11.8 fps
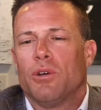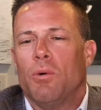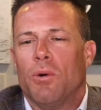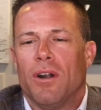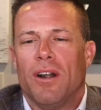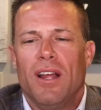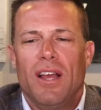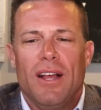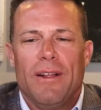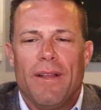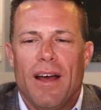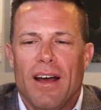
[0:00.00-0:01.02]
or
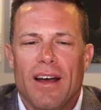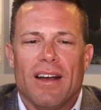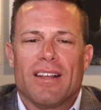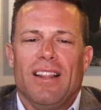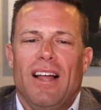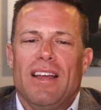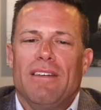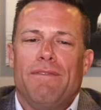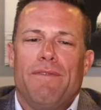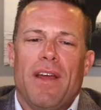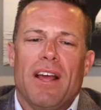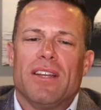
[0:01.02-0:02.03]
a client
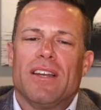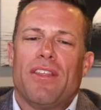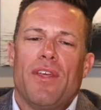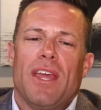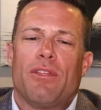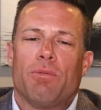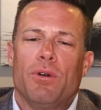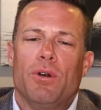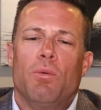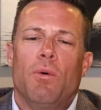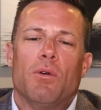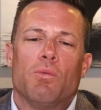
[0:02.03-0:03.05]
failing to think through
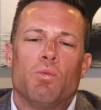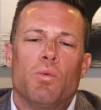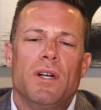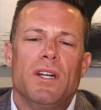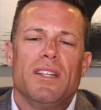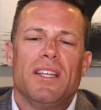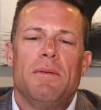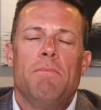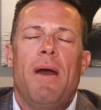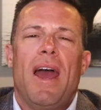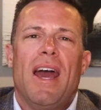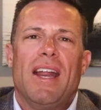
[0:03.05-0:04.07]
what really
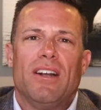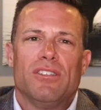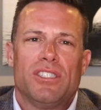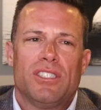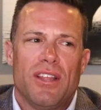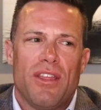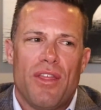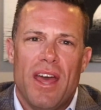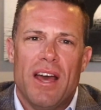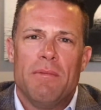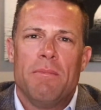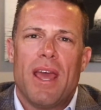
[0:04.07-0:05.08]
matters to
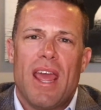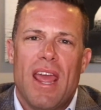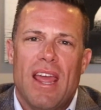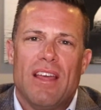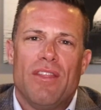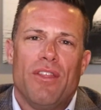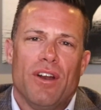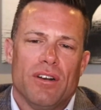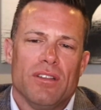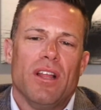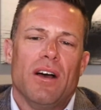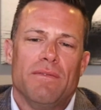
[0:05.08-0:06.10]
them and their
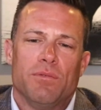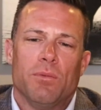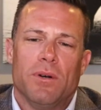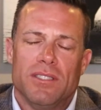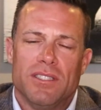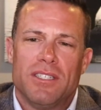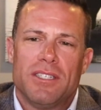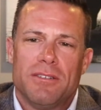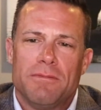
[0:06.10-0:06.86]
loved ones.